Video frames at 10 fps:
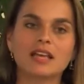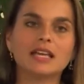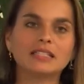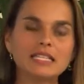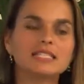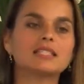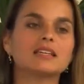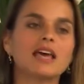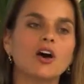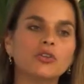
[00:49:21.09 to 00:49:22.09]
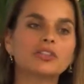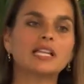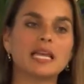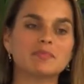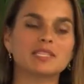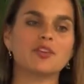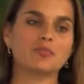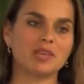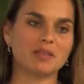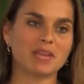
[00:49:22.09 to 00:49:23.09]
at least the health claims that are
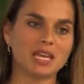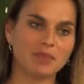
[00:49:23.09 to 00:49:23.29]
being made